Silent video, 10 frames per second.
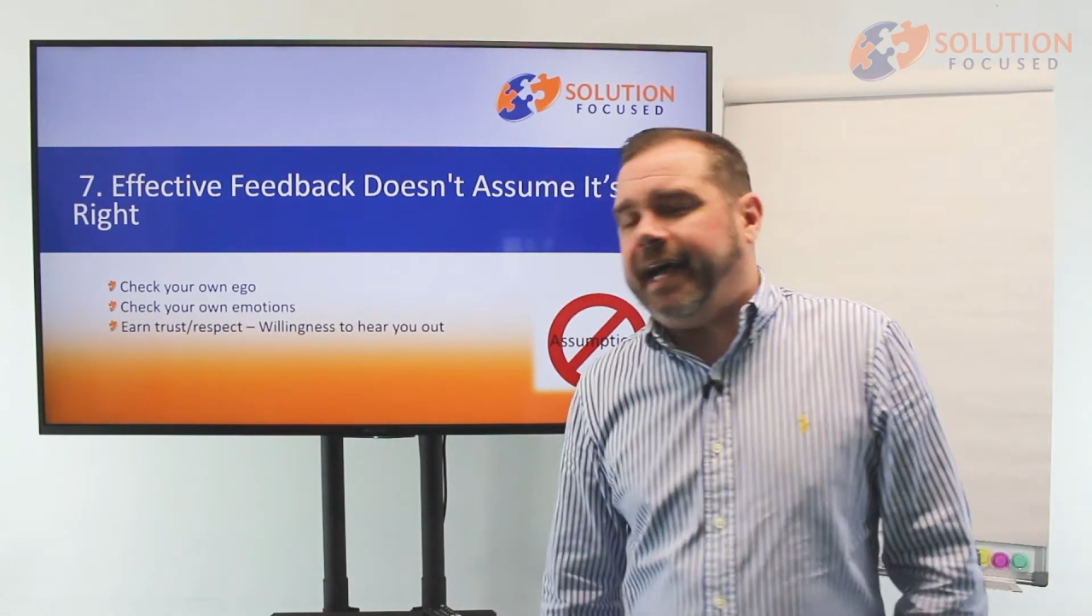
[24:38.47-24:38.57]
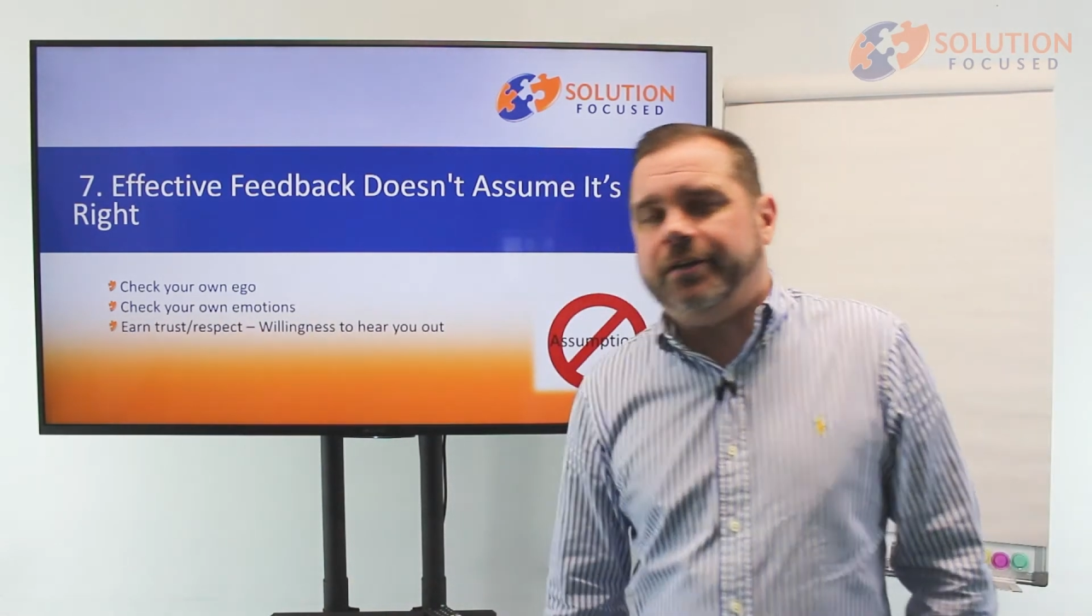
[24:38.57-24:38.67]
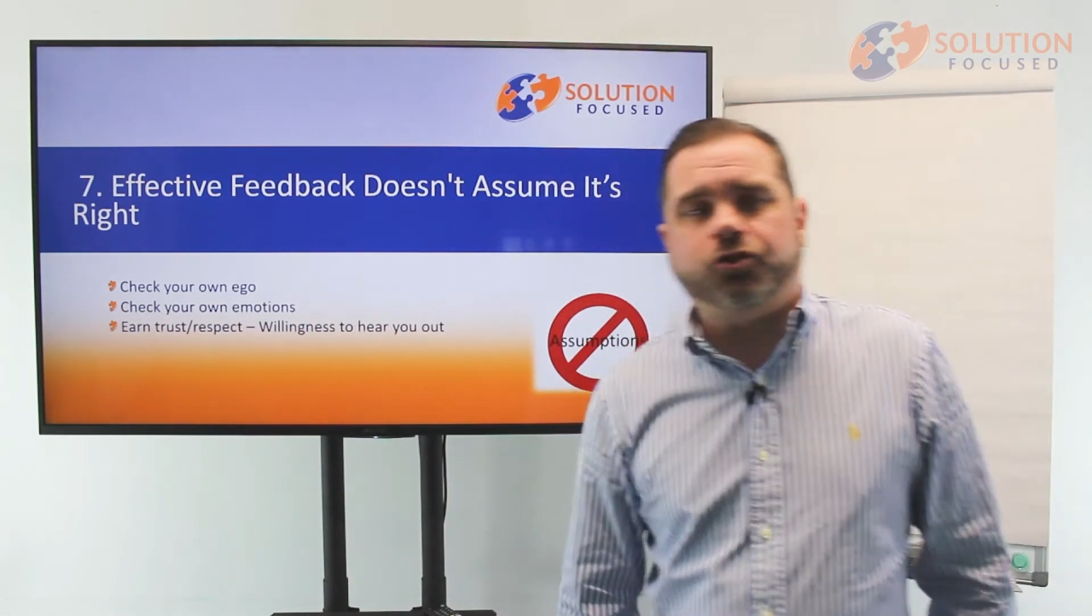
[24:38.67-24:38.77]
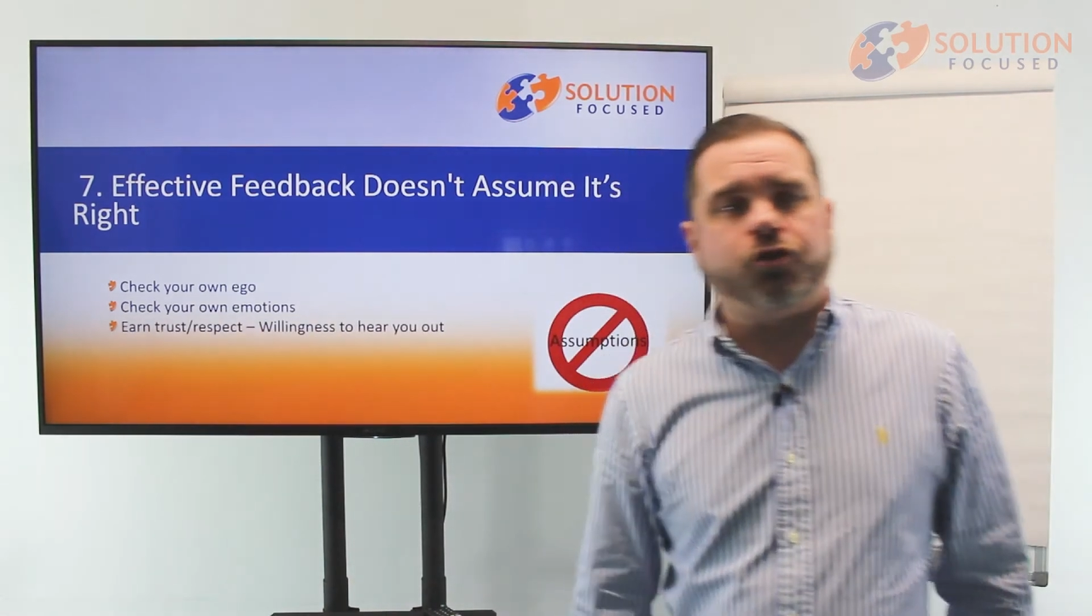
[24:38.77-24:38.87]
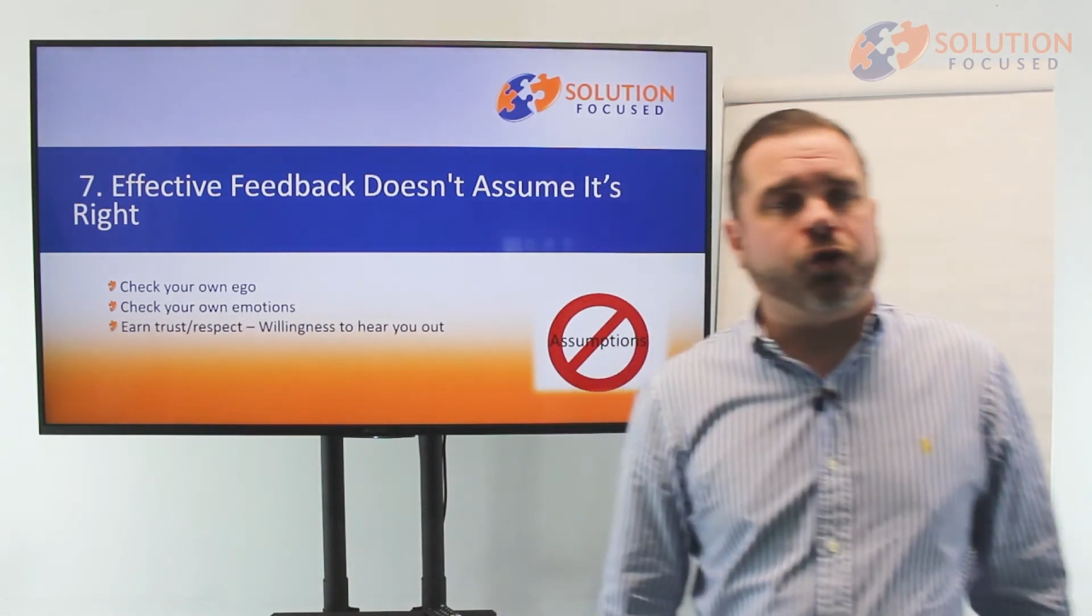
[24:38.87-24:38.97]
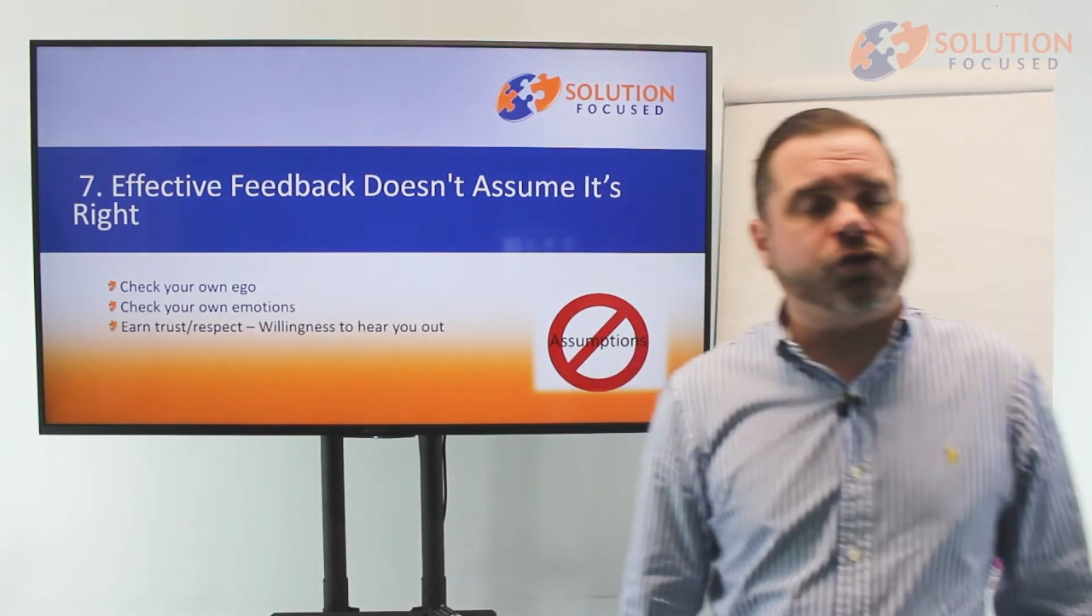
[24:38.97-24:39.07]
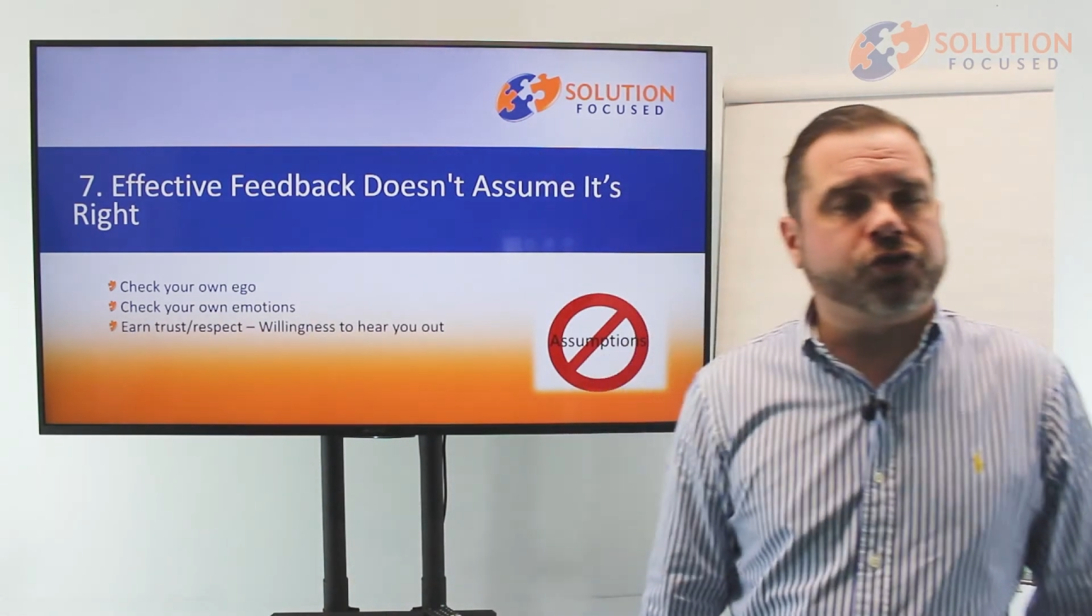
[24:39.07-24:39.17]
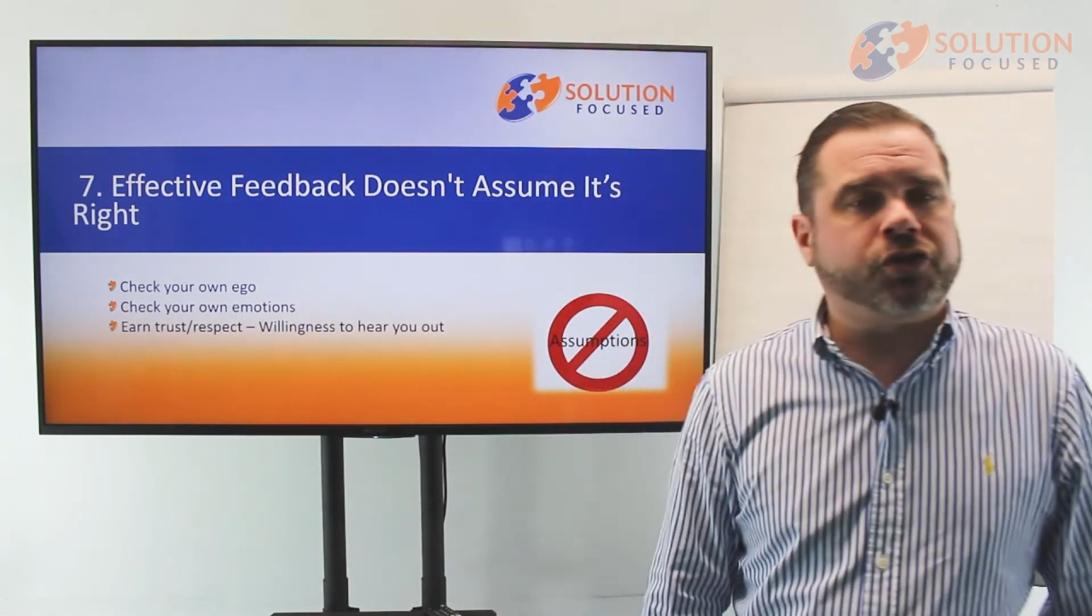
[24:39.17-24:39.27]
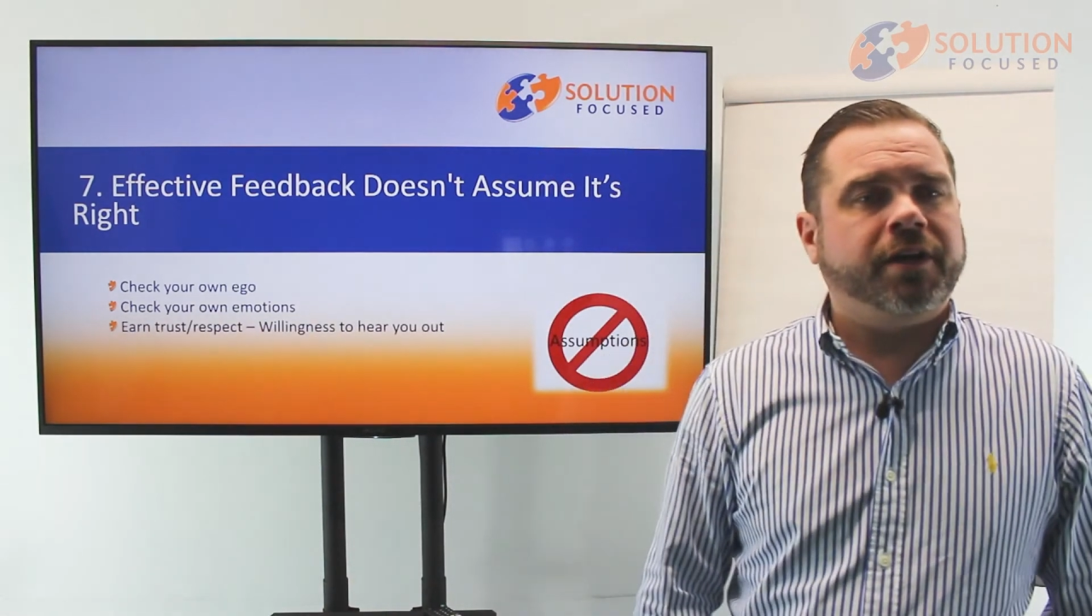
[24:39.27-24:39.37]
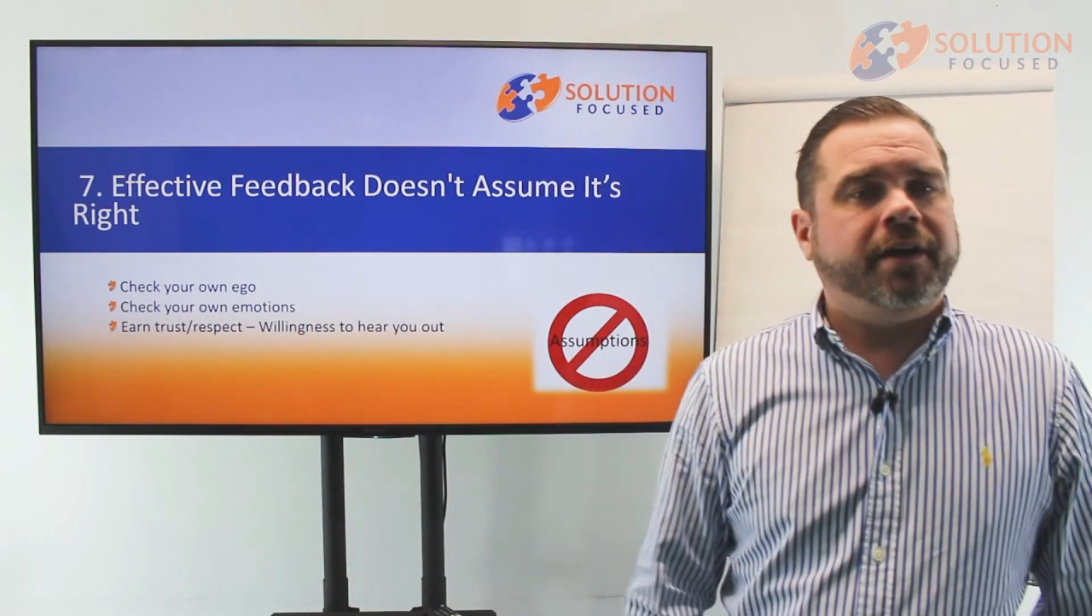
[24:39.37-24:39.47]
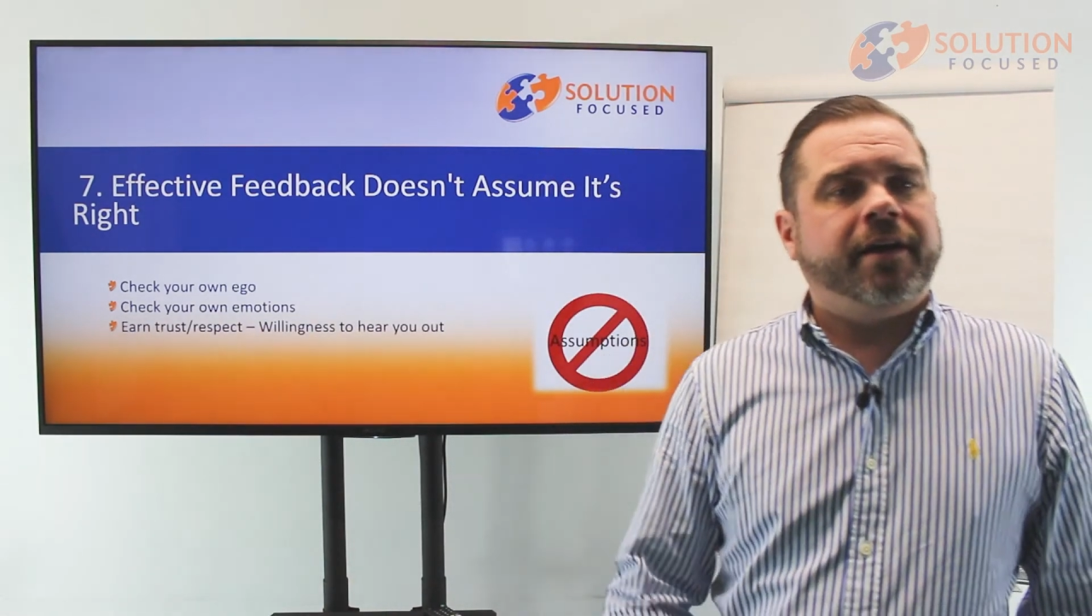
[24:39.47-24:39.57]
and trust